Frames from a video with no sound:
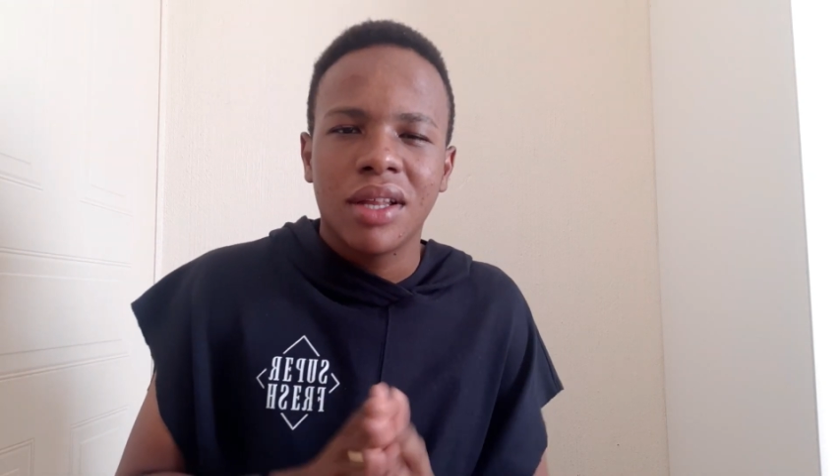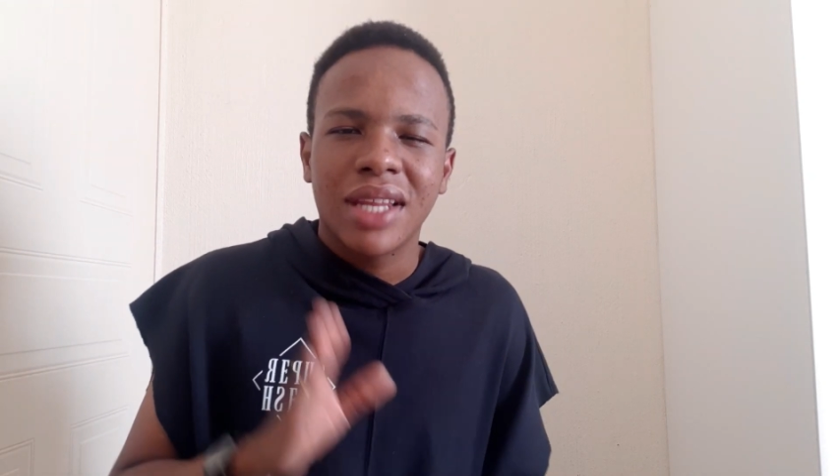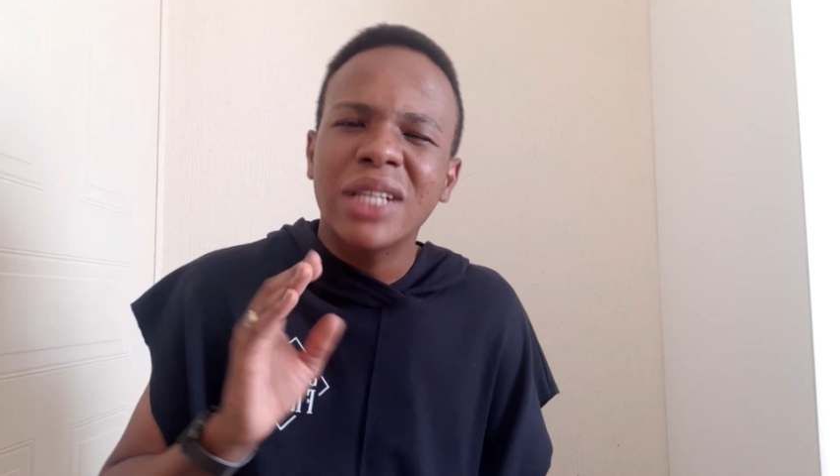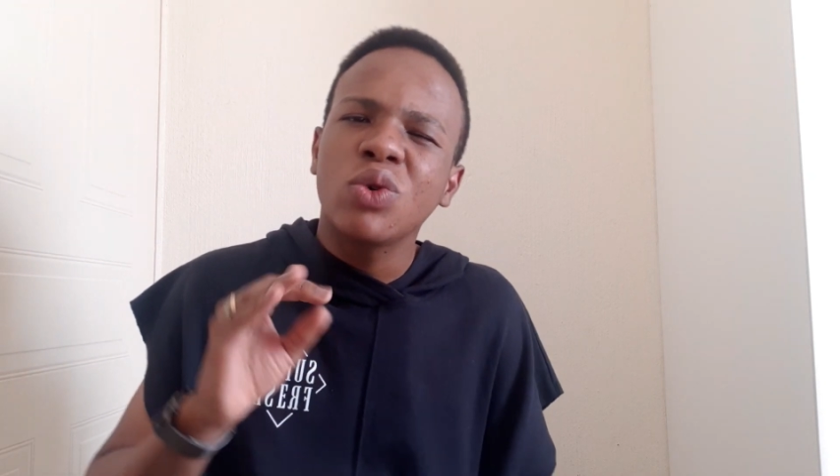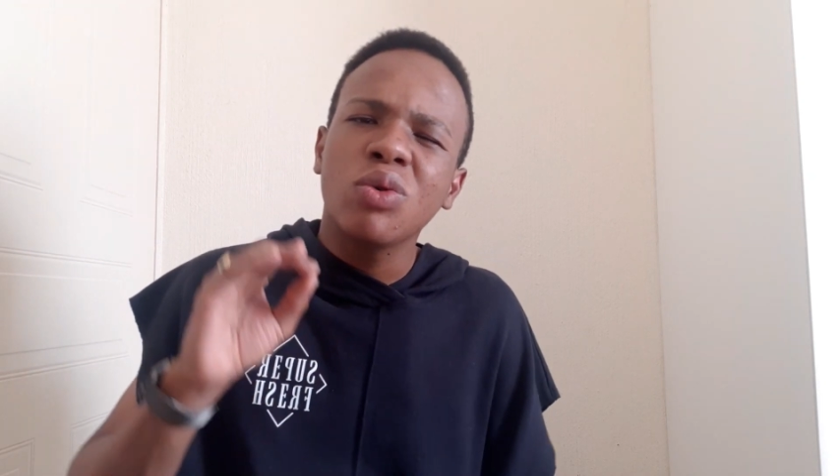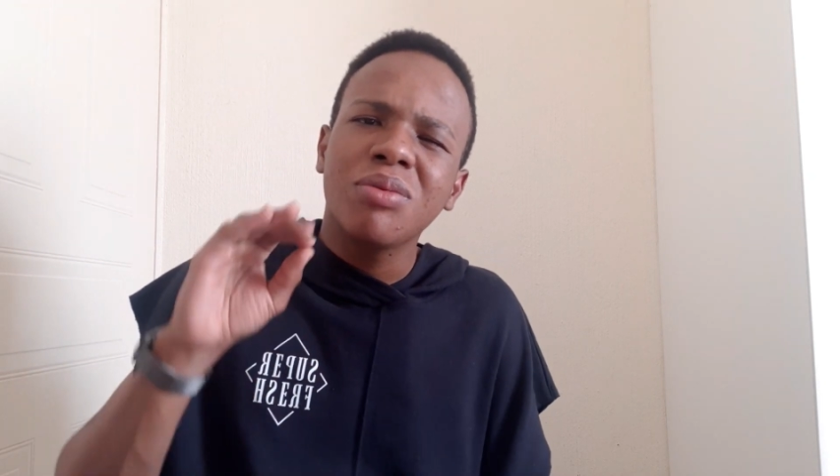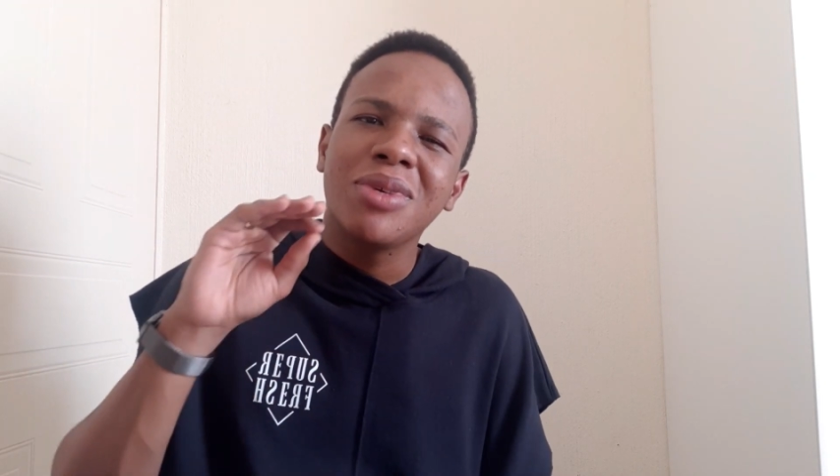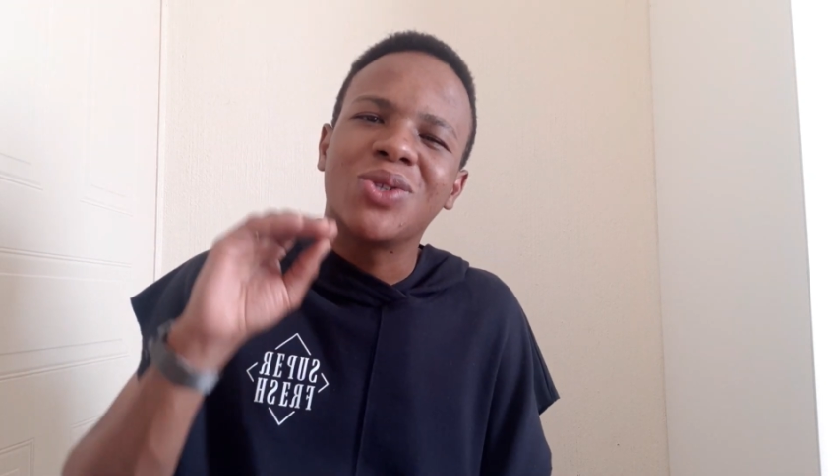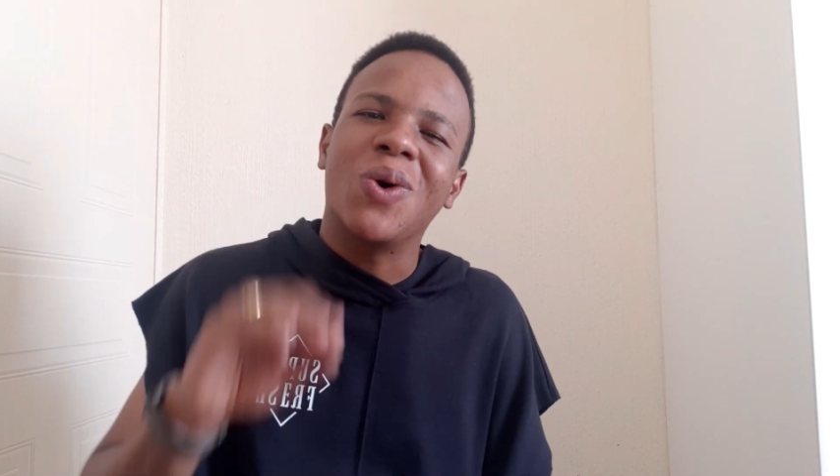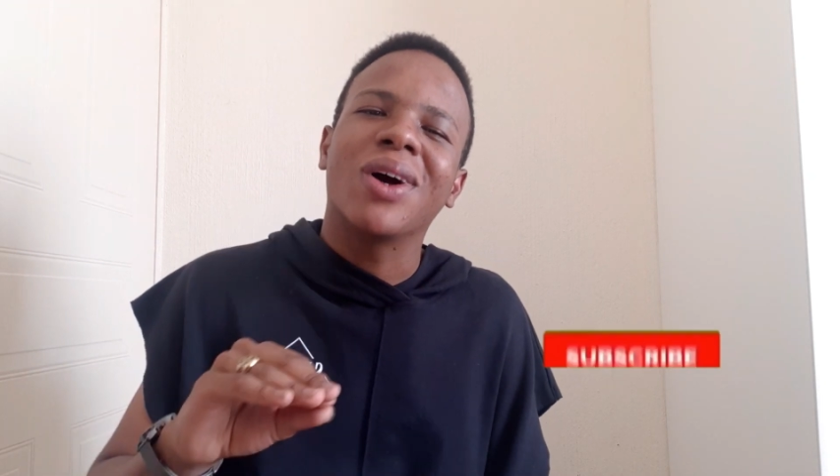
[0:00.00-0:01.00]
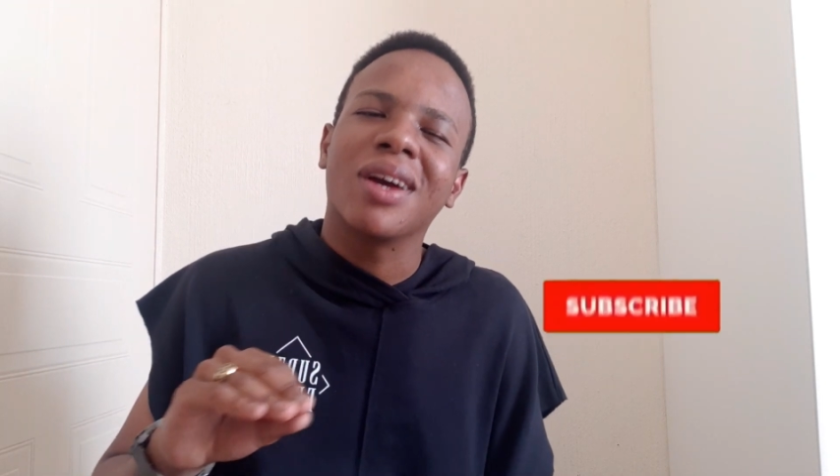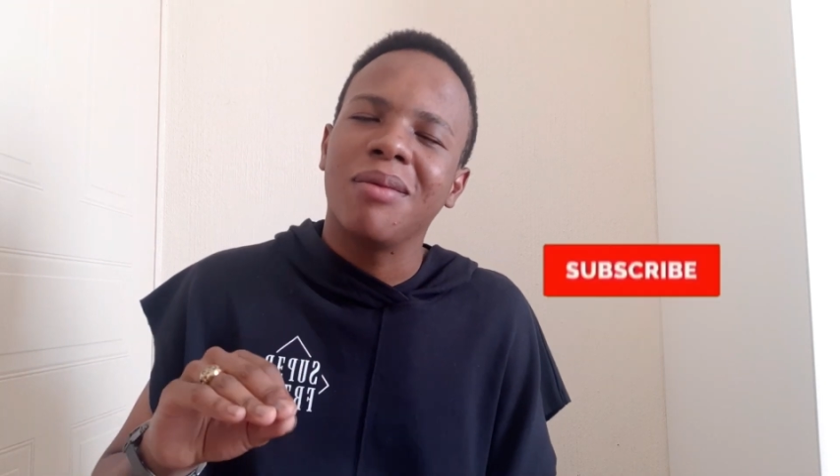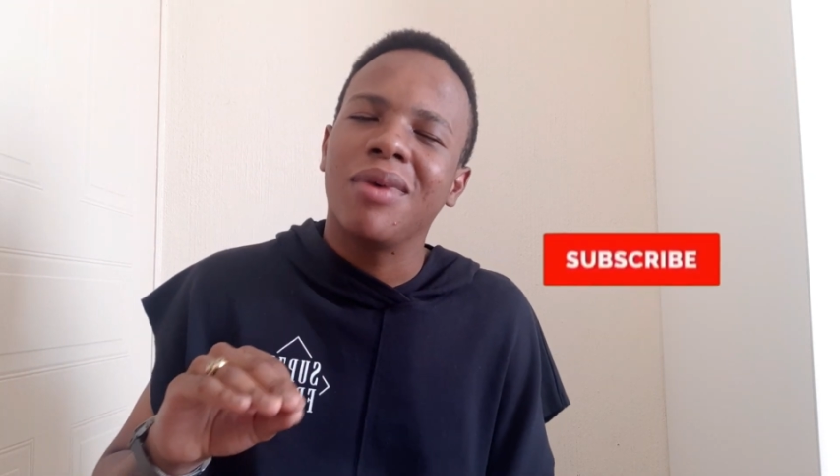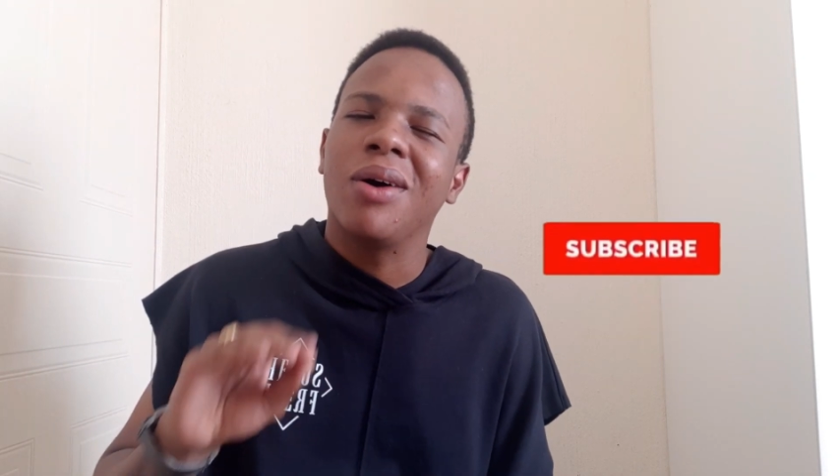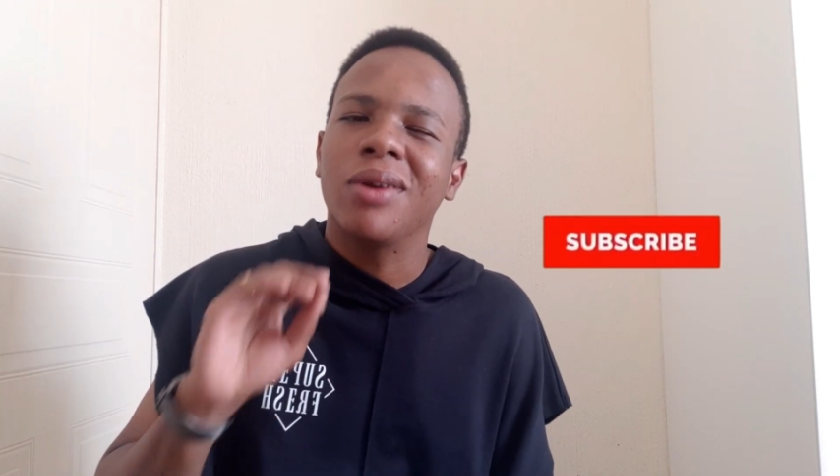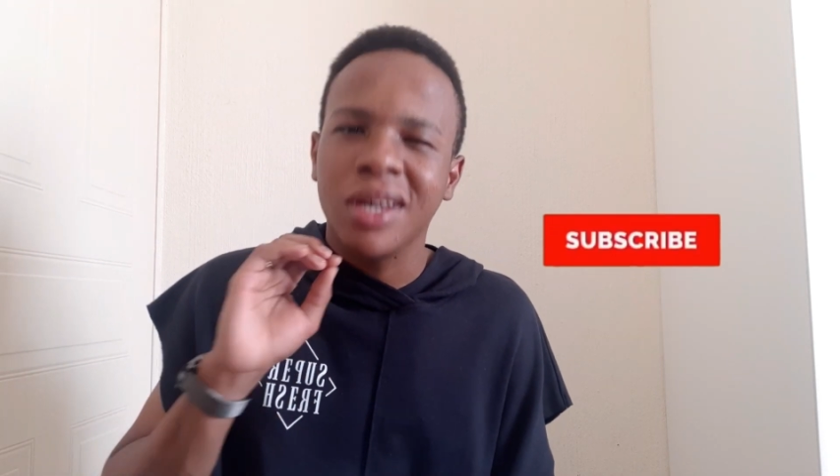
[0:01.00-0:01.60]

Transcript: That's what we'll be talking about